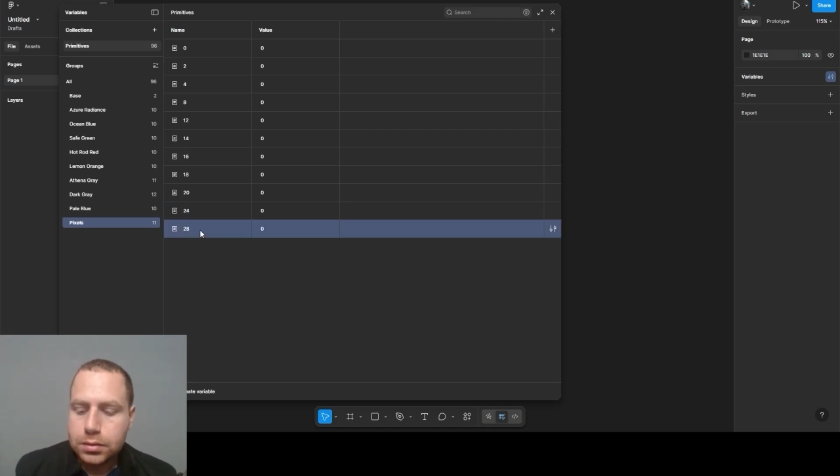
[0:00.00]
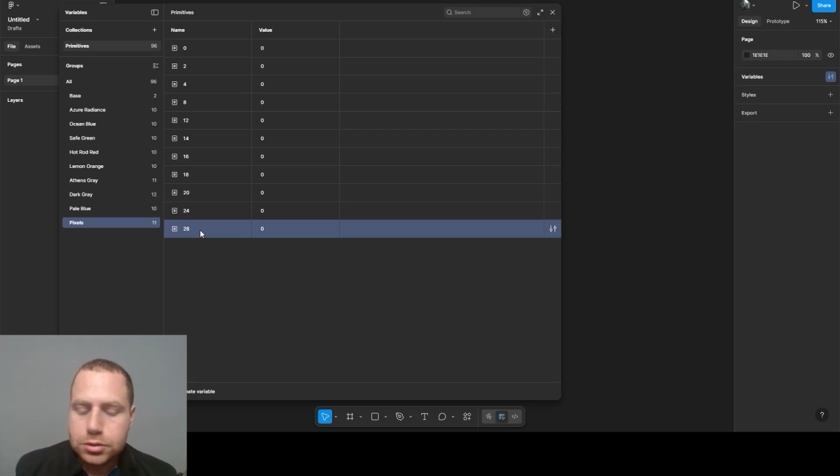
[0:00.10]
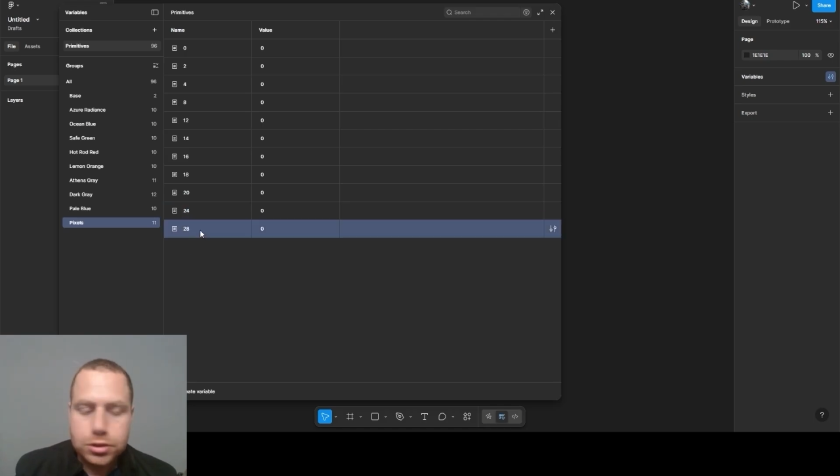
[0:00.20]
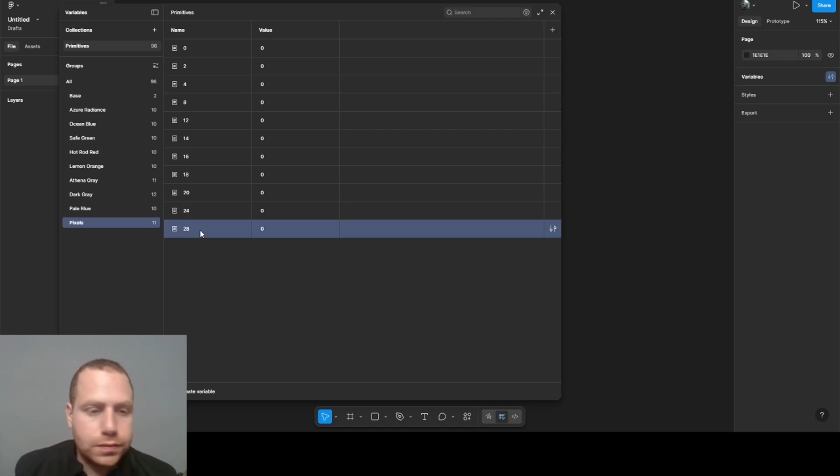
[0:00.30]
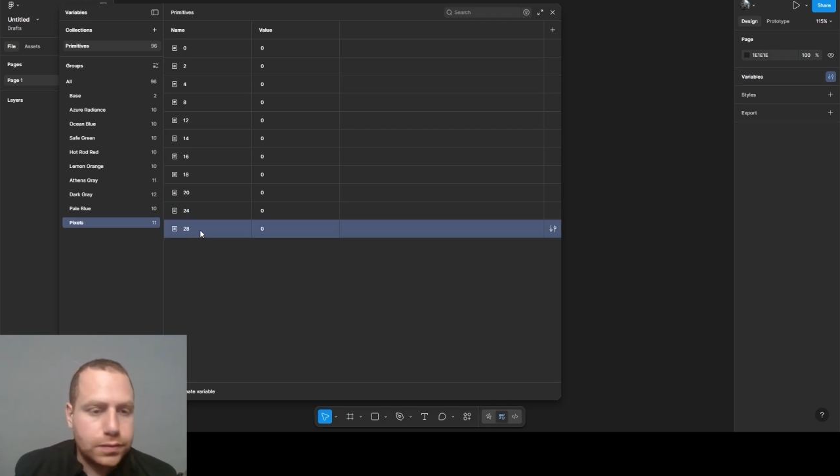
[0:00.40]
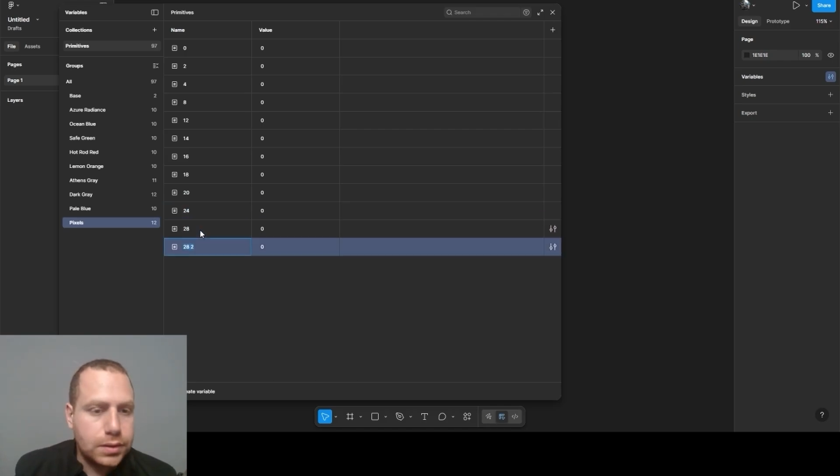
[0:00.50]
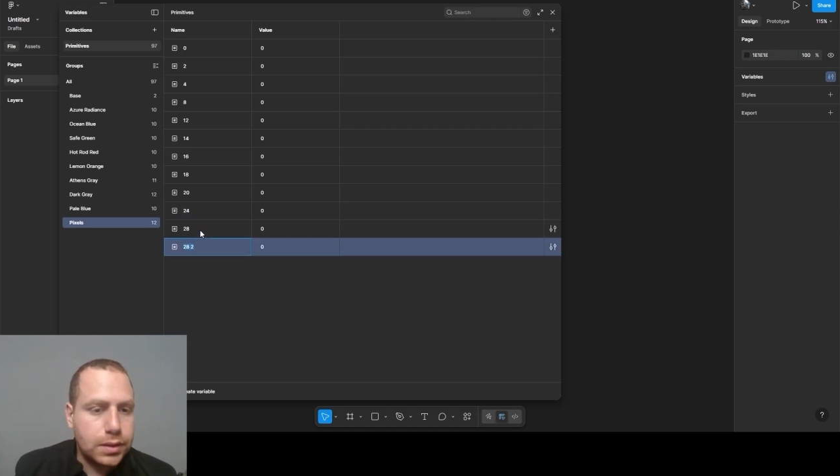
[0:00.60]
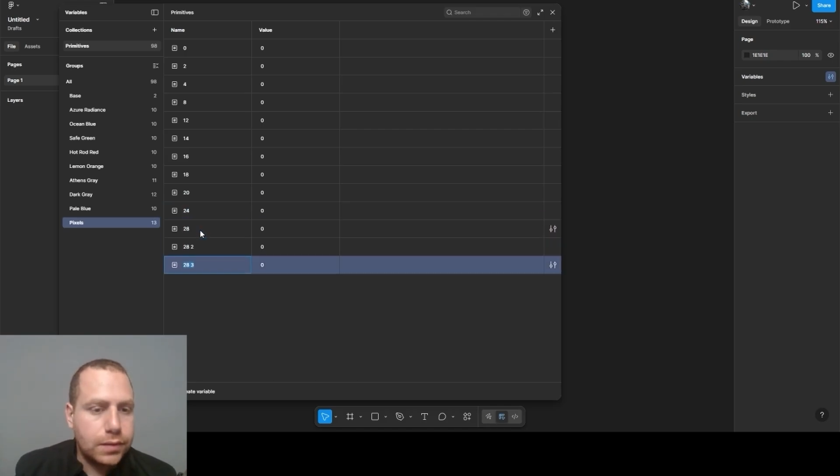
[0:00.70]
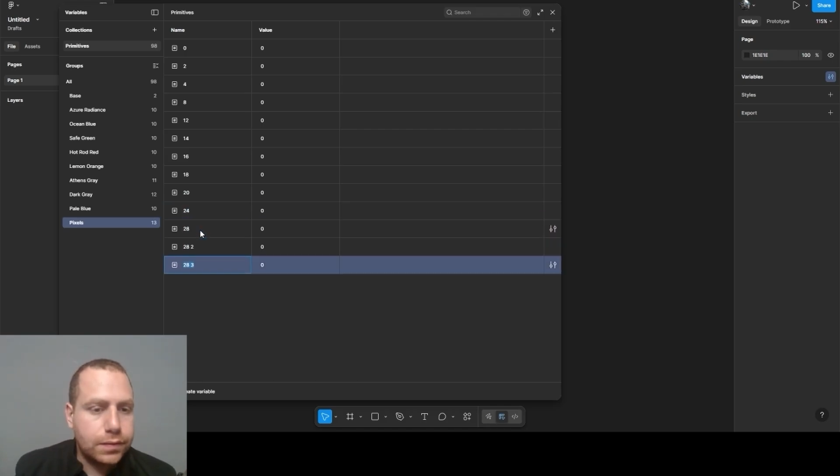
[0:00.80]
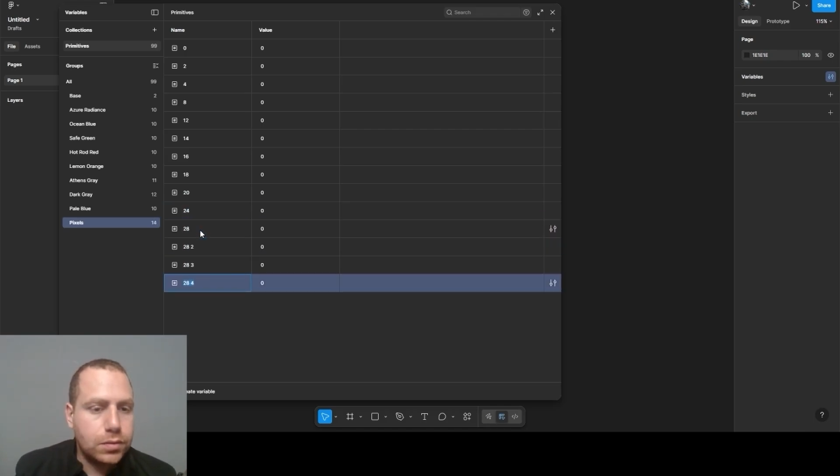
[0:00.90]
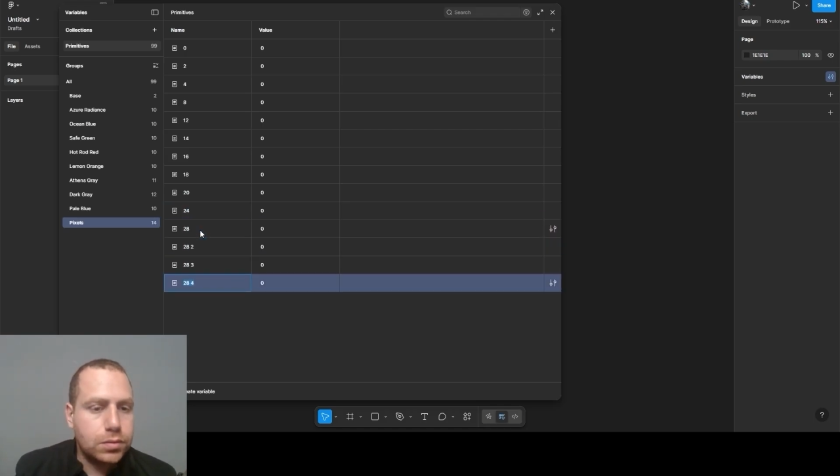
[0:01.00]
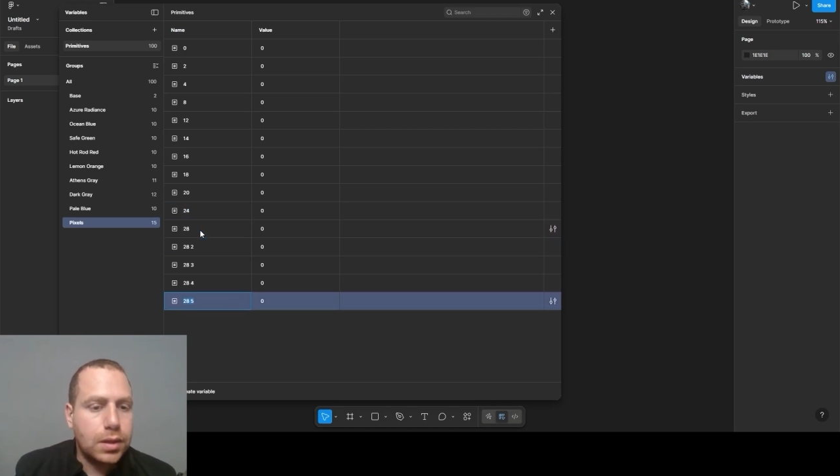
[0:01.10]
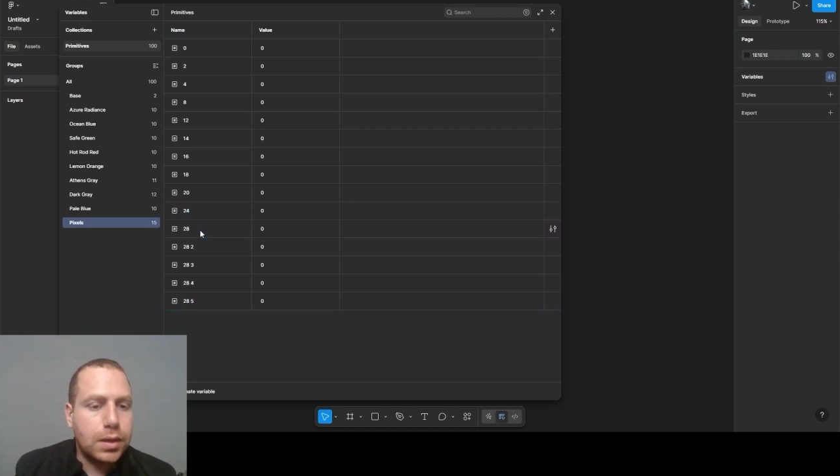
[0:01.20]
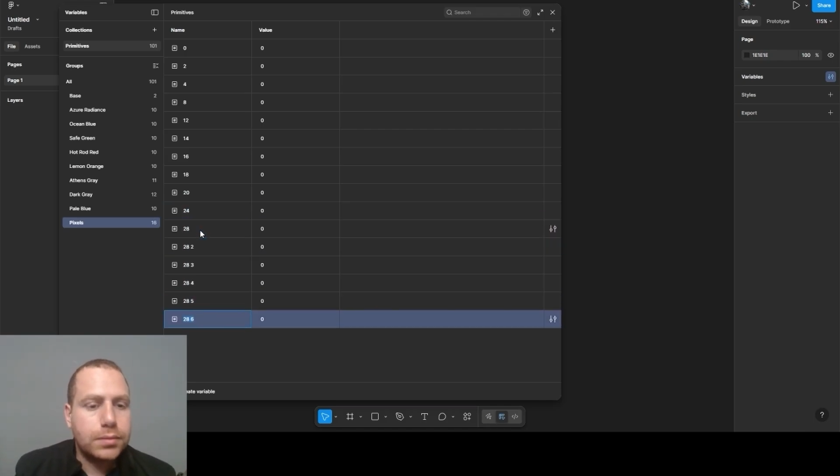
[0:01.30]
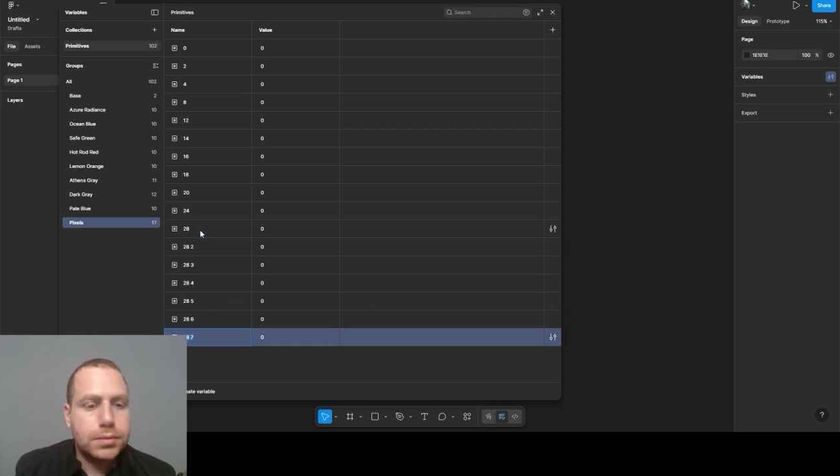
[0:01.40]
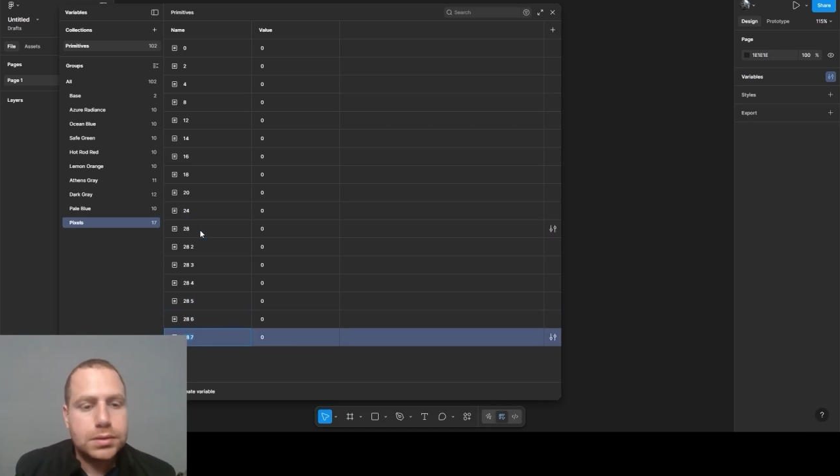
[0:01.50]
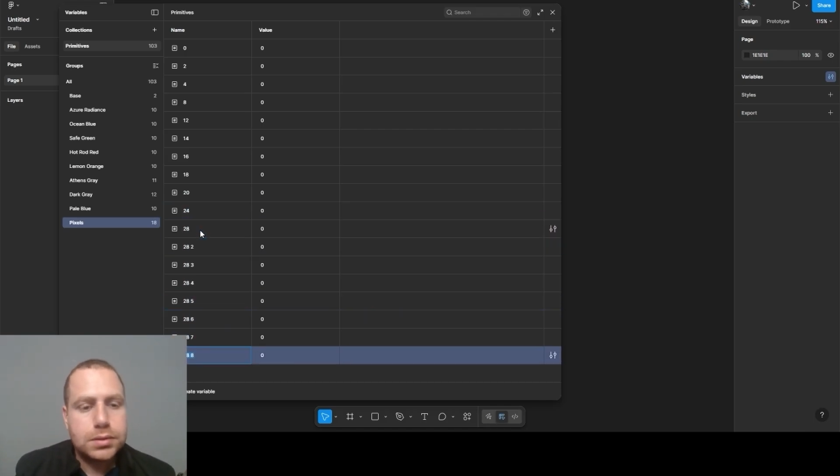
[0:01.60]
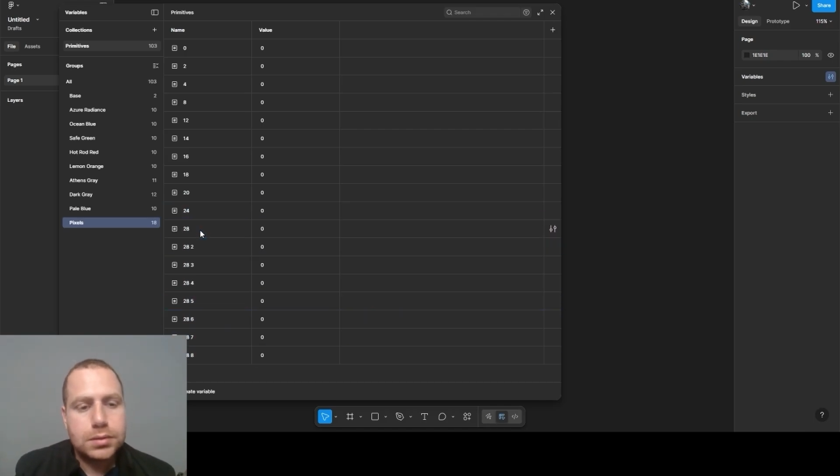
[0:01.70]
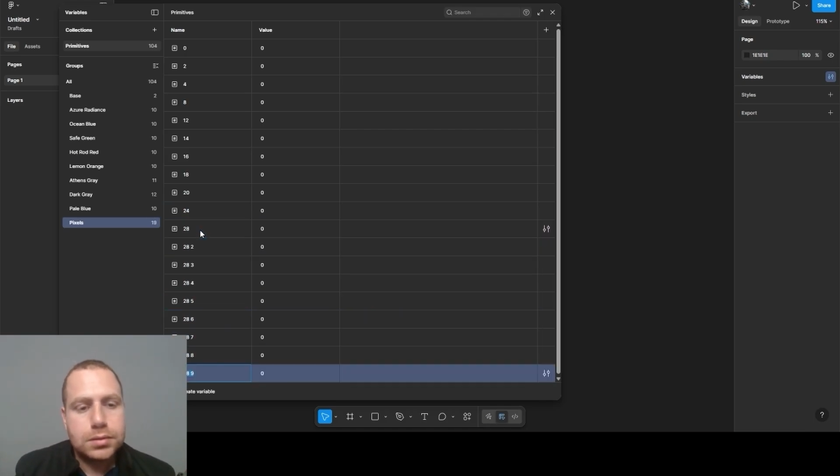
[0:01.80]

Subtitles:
shift D a few times,